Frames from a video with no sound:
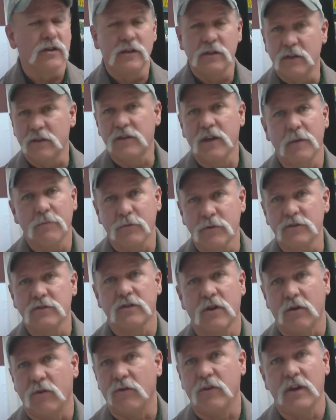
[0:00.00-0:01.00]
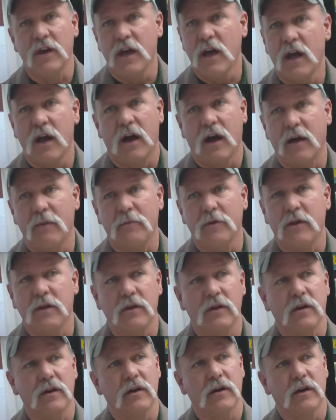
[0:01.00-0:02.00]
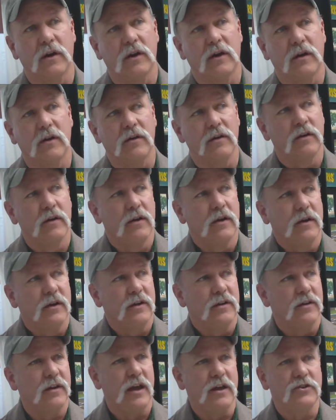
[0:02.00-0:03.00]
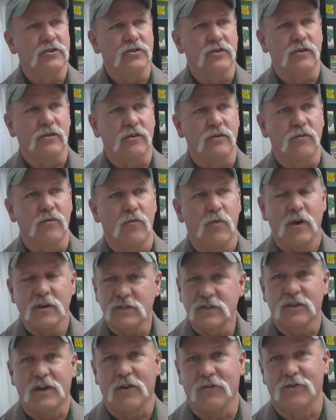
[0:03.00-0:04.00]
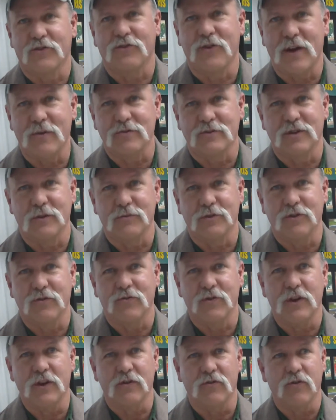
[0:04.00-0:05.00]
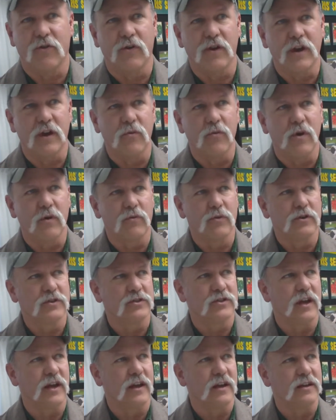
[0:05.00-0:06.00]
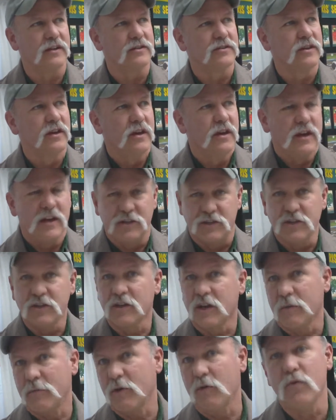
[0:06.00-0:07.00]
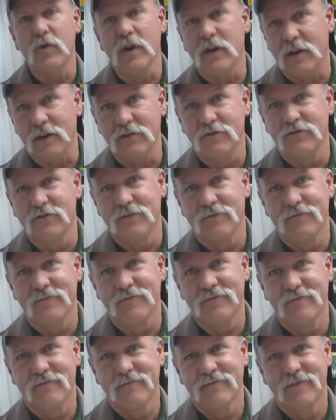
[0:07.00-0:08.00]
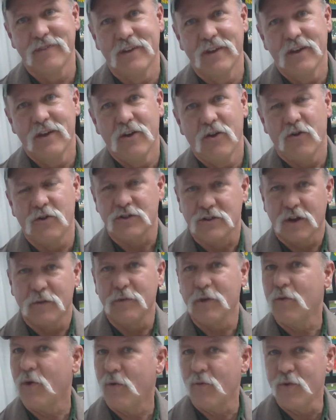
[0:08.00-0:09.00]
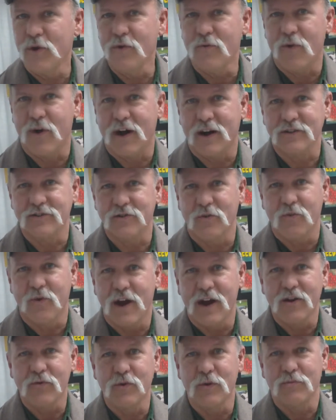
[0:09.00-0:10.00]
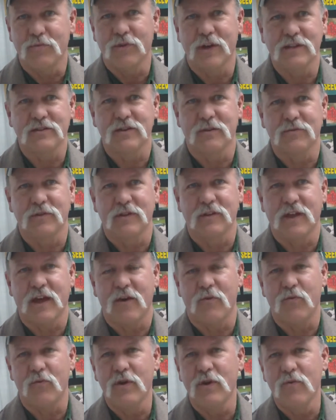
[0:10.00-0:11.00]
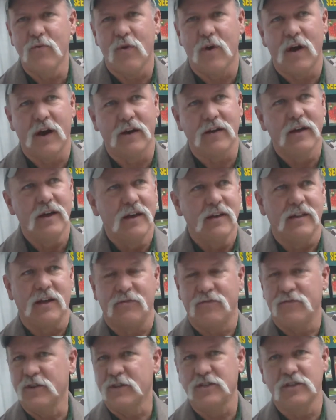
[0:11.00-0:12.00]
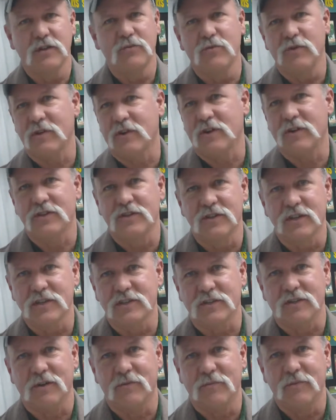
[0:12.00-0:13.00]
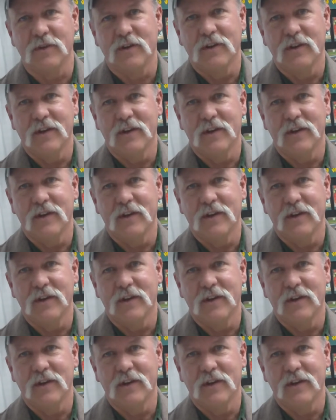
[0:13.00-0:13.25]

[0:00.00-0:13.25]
Particularly in the temperate zone, yeah. I mean, nature wants to cover the ground with something green and growing, and what we're saying is it's either going to be weeds or it's going to be what we want. So why don't we plant something that we want that fits in with our system?